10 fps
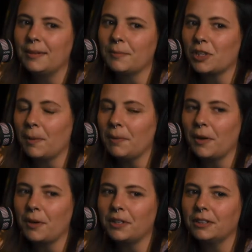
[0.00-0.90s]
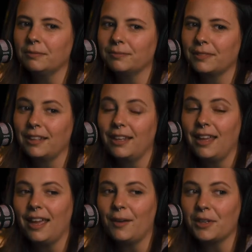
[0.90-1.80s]
Shop local,
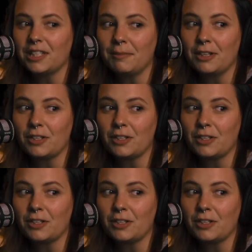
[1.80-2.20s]
and went to Meet